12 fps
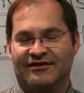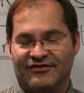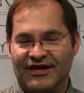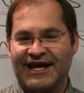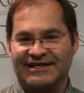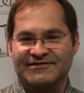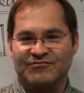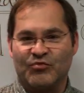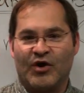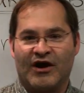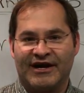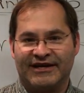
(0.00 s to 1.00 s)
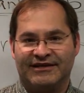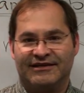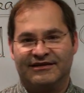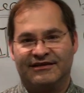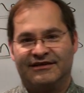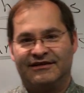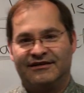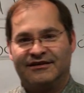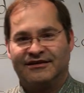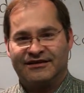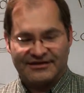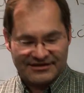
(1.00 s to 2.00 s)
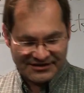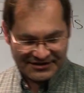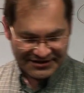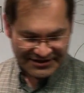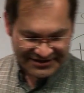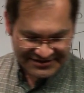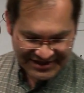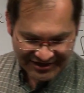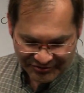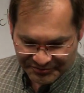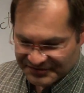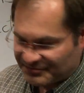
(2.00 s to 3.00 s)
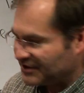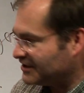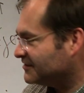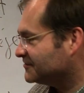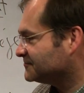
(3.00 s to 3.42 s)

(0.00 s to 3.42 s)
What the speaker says: that's why he has helped me."